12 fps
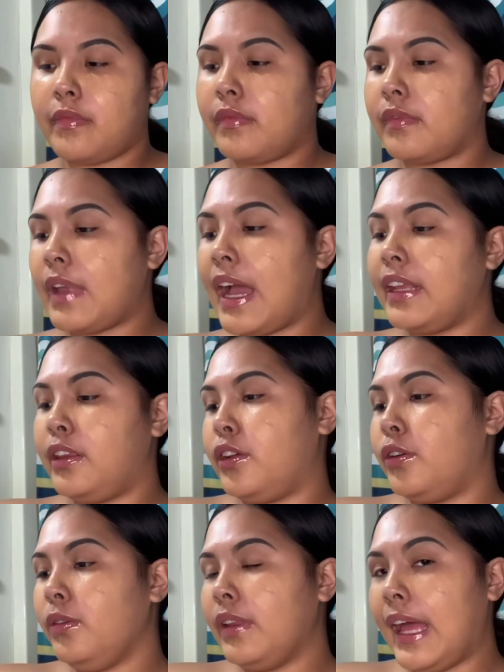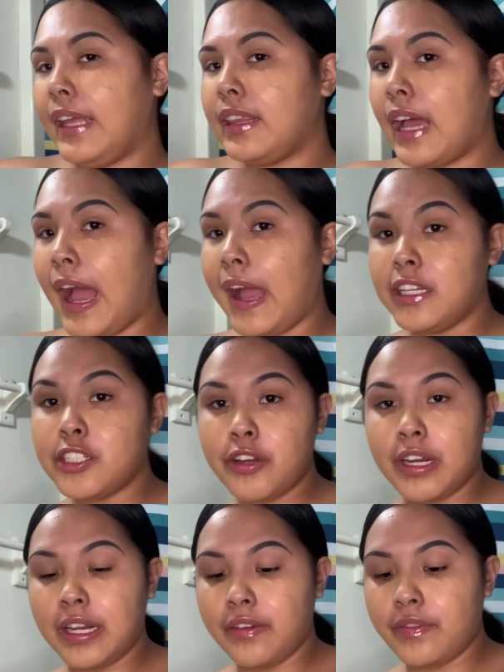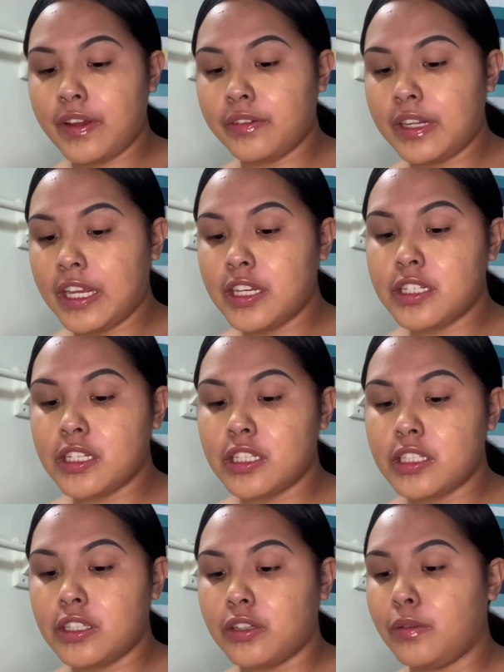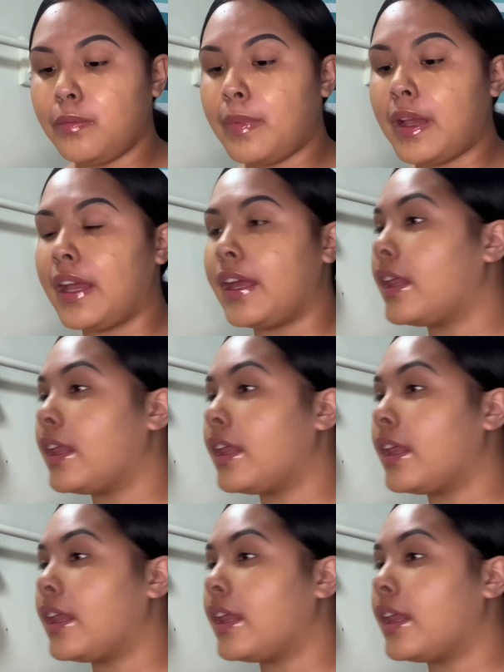I do like the hydrating foundation too, but